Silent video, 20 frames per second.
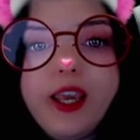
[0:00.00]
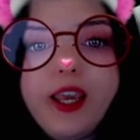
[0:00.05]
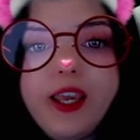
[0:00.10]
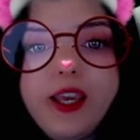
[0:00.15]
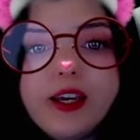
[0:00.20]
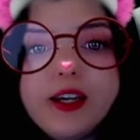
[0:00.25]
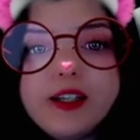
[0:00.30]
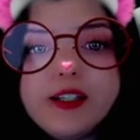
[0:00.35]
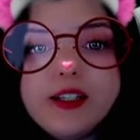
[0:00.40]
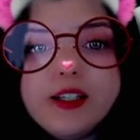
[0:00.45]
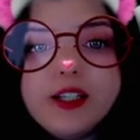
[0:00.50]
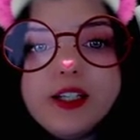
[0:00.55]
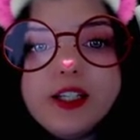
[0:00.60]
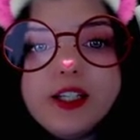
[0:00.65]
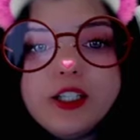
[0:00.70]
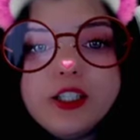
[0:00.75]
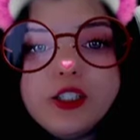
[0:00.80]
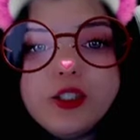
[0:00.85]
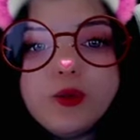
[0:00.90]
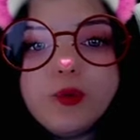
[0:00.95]
And
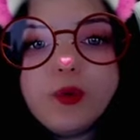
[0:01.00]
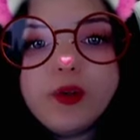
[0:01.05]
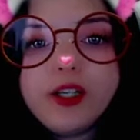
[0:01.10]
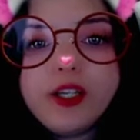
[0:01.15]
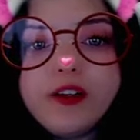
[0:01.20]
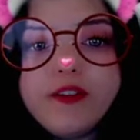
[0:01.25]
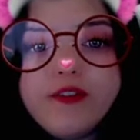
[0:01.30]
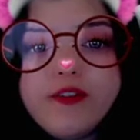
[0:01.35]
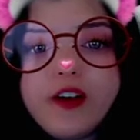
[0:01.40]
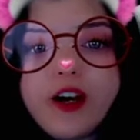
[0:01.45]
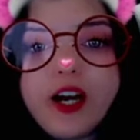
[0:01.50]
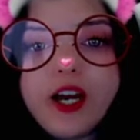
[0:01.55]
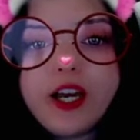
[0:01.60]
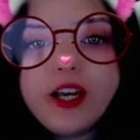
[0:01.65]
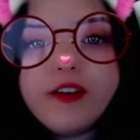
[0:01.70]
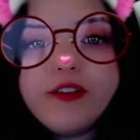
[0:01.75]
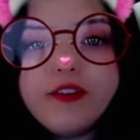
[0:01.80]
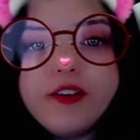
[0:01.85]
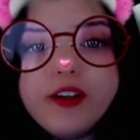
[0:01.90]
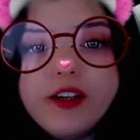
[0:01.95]

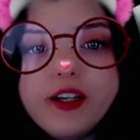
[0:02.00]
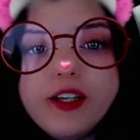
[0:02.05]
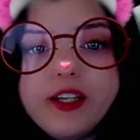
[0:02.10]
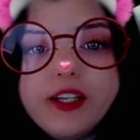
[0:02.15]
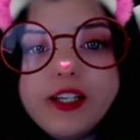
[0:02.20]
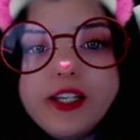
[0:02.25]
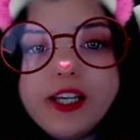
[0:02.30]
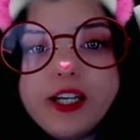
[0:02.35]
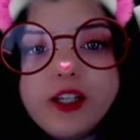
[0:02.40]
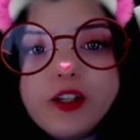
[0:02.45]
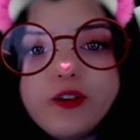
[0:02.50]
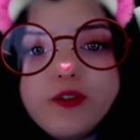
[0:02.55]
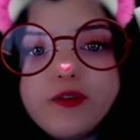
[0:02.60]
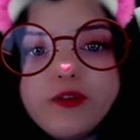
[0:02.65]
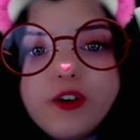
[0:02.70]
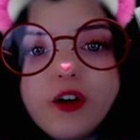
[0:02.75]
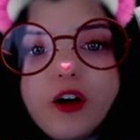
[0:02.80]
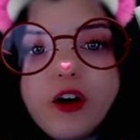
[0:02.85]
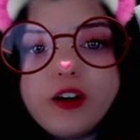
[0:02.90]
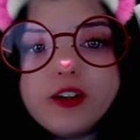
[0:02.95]
25 yellow
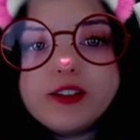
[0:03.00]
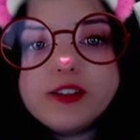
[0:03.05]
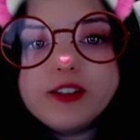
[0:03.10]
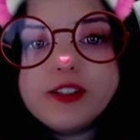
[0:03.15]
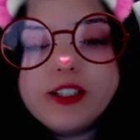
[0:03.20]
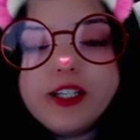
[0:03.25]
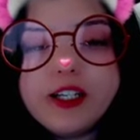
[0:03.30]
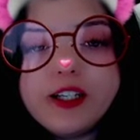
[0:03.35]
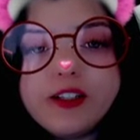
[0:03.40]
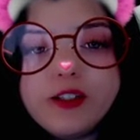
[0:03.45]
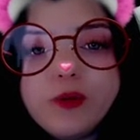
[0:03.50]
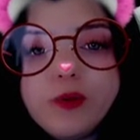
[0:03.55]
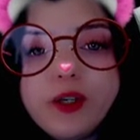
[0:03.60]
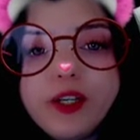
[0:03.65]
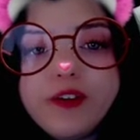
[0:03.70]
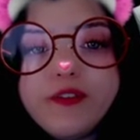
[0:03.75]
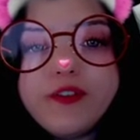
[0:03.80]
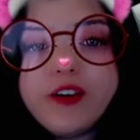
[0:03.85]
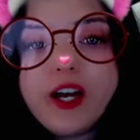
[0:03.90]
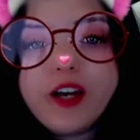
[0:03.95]
frogs.
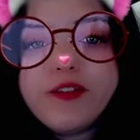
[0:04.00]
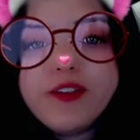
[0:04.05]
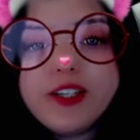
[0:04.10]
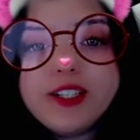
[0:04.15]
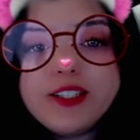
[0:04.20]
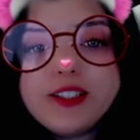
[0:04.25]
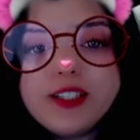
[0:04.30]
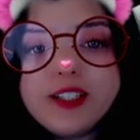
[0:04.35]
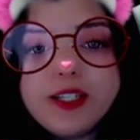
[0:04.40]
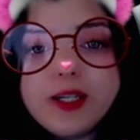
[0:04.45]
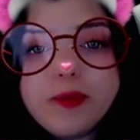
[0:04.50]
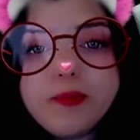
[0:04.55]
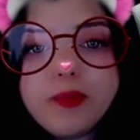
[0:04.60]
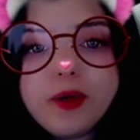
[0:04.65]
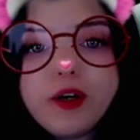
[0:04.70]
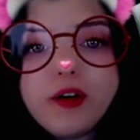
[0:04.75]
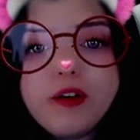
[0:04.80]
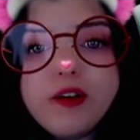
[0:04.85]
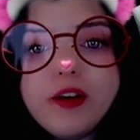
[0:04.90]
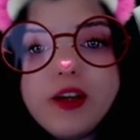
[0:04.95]
25 is the
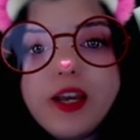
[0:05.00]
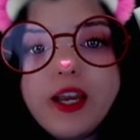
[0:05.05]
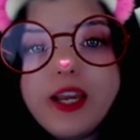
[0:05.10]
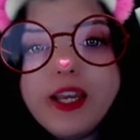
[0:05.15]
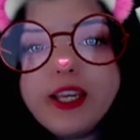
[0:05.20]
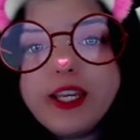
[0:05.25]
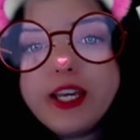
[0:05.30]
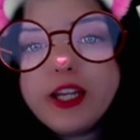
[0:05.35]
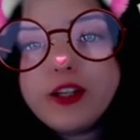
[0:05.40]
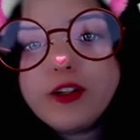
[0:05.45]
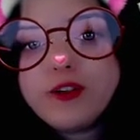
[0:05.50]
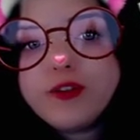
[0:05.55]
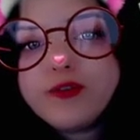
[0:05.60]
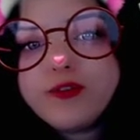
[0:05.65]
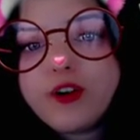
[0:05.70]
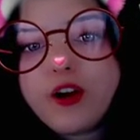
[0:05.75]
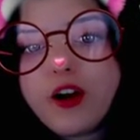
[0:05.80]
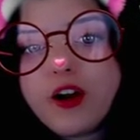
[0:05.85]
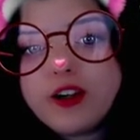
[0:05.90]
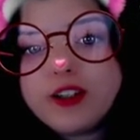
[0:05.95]
number. Yellow
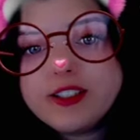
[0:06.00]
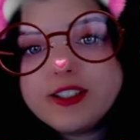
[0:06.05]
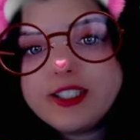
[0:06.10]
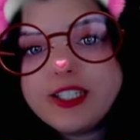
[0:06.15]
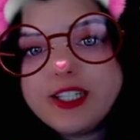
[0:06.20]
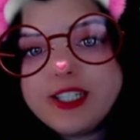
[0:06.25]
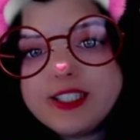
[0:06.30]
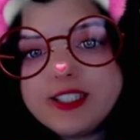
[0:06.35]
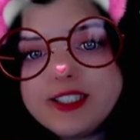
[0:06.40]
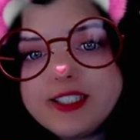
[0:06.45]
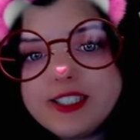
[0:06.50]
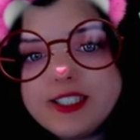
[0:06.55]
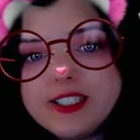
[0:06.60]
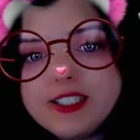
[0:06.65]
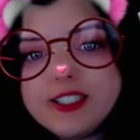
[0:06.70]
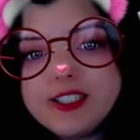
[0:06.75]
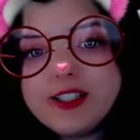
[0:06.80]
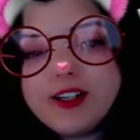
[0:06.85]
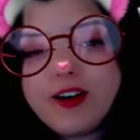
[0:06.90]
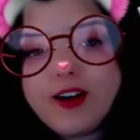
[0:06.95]
frogs is
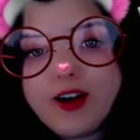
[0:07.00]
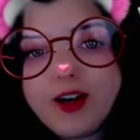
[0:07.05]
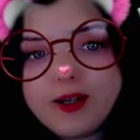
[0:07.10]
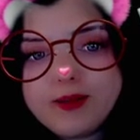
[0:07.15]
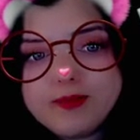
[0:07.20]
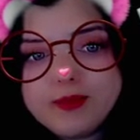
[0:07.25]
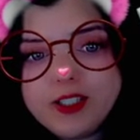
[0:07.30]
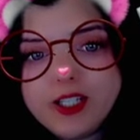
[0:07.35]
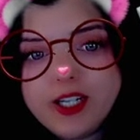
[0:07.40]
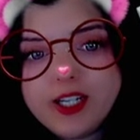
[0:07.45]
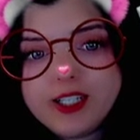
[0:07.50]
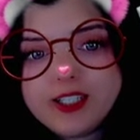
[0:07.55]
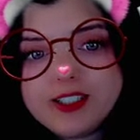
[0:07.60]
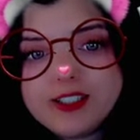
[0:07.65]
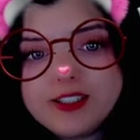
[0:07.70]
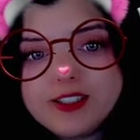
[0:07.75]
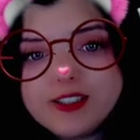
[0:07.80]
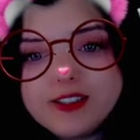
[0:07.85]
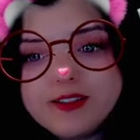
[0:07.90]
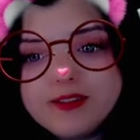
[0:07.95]
the
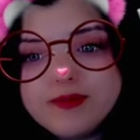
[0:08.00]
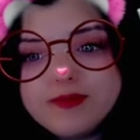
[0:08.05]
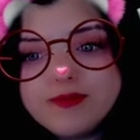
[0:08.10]
object.